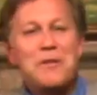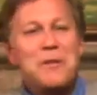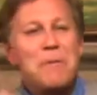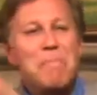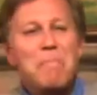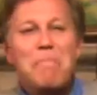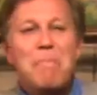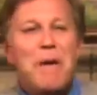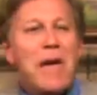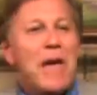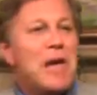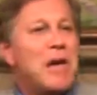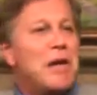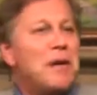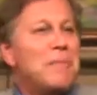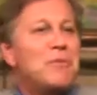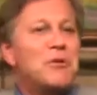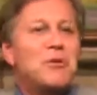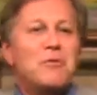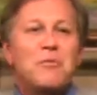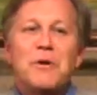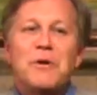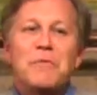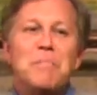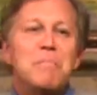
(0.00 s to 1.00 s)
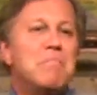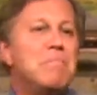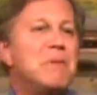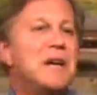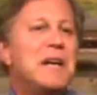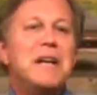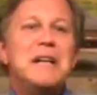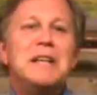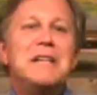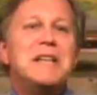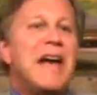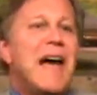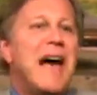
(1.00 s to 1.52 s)
the babes with
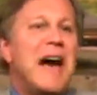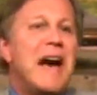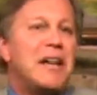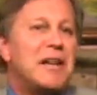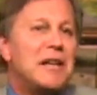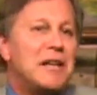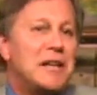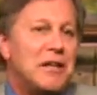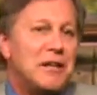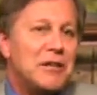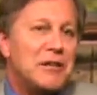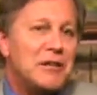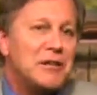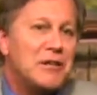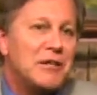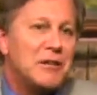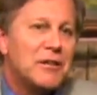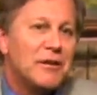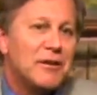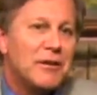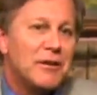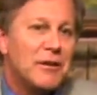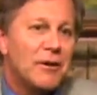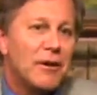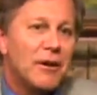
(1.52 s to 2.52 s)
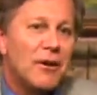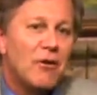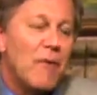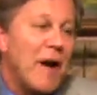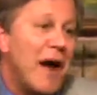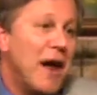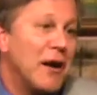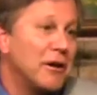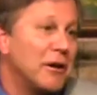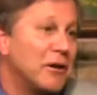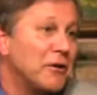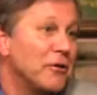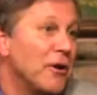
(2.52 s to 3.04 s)
big daddies,
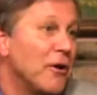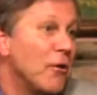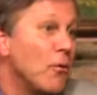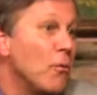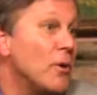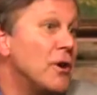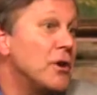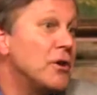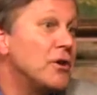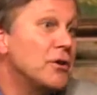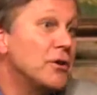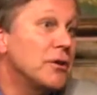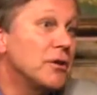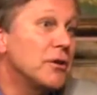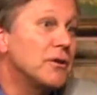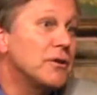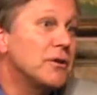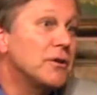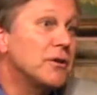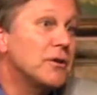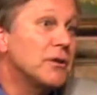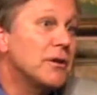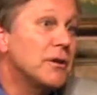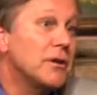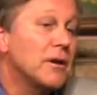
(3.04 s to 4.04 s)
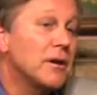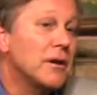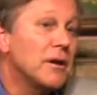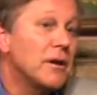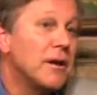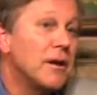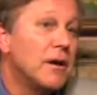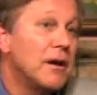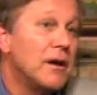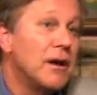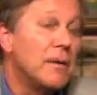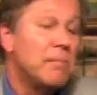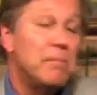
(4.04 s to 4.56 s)
granting their wishes.
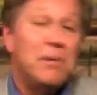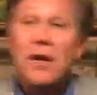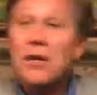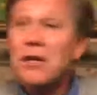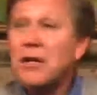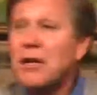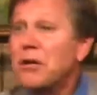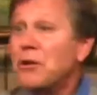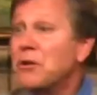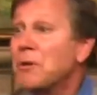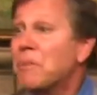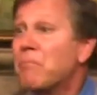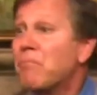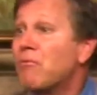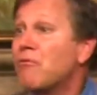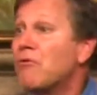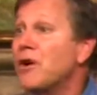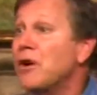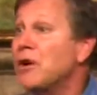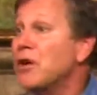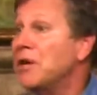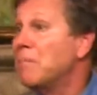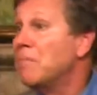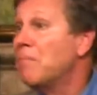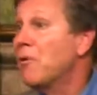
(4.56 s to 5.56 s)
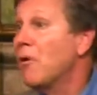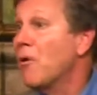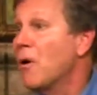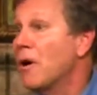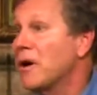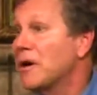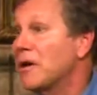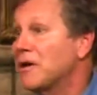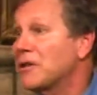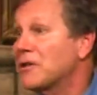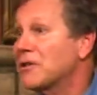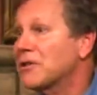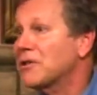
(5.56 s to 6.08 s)
Pity the pretty
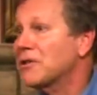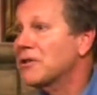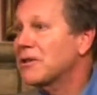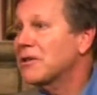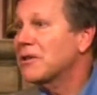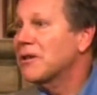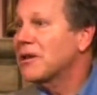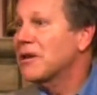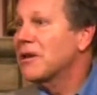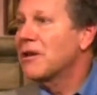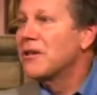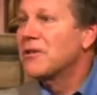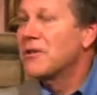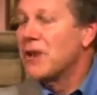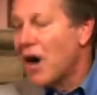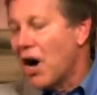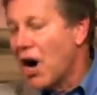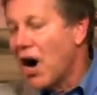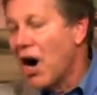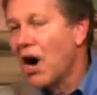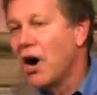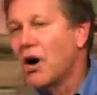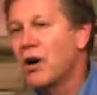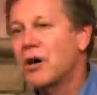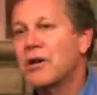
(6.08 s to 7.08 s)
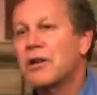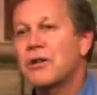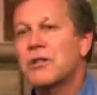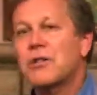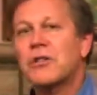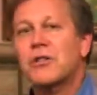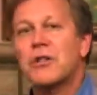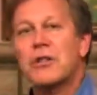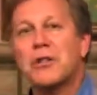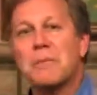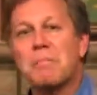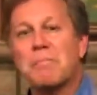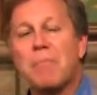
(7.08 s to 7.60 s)
boys, the
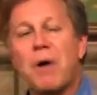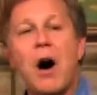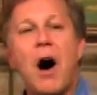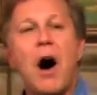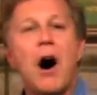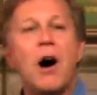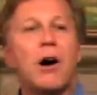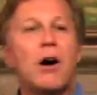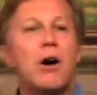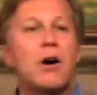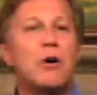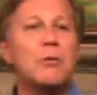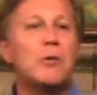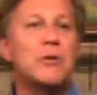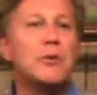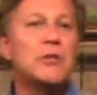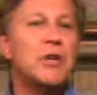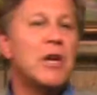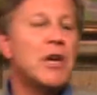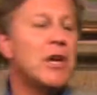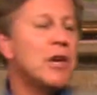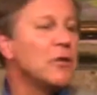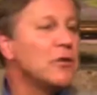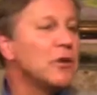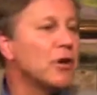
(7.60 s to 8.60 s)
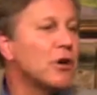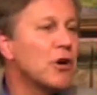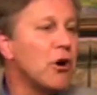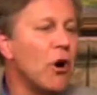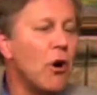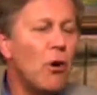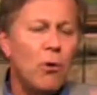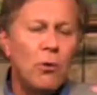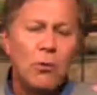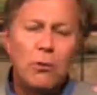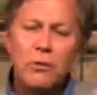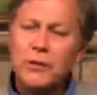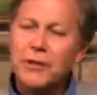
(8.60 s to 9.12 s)
hunks and Apollos, the
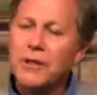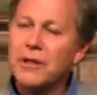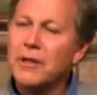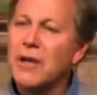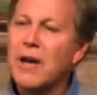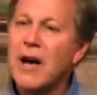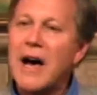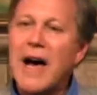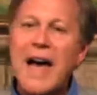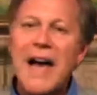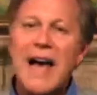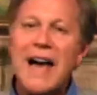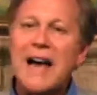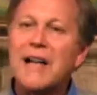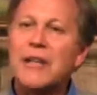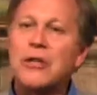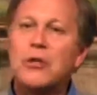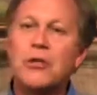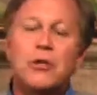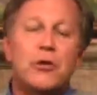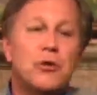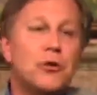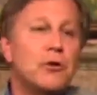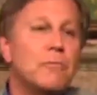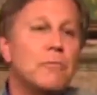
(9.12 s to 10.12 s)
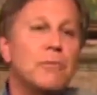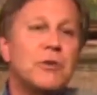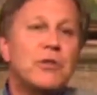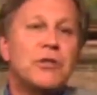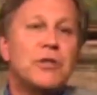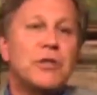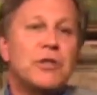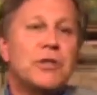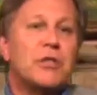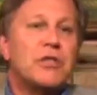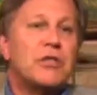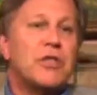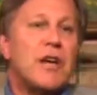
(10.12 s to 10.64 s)
golden lads whom
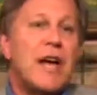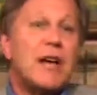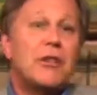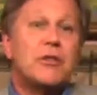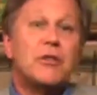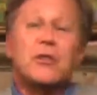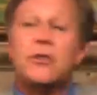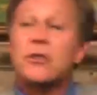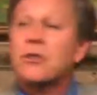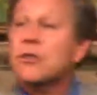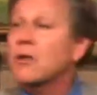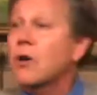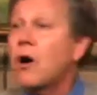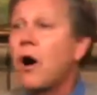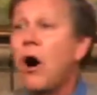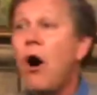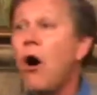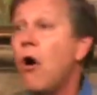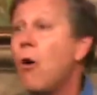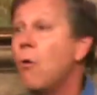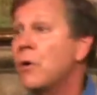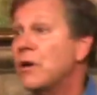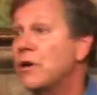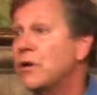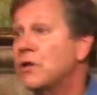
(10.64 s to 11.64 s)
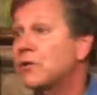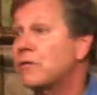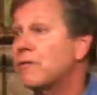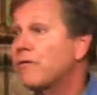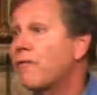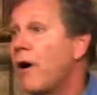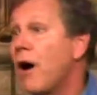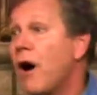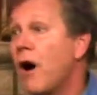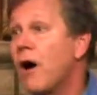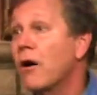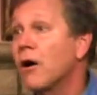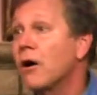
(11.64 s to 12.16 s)
success always
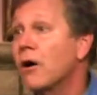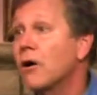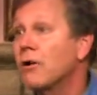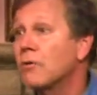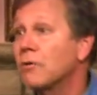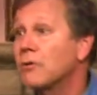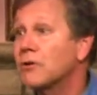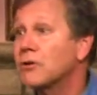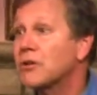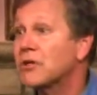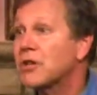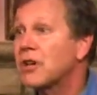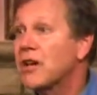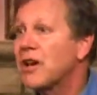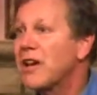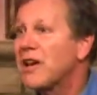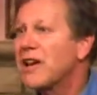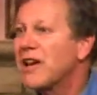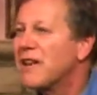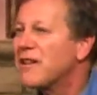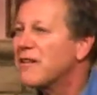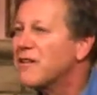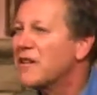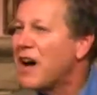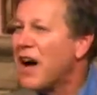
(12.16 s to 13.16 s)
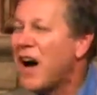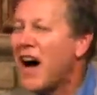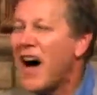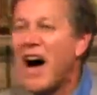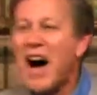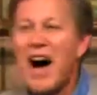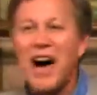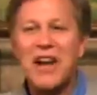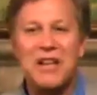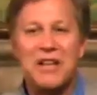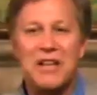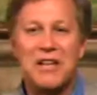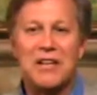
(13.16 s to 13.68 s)
follows, the
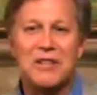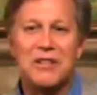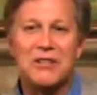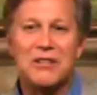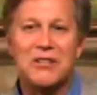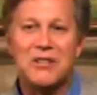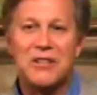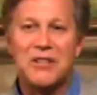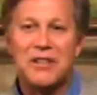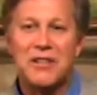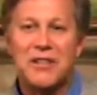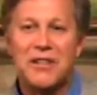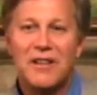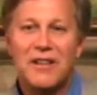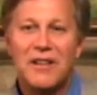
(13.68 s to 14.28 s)
hotties,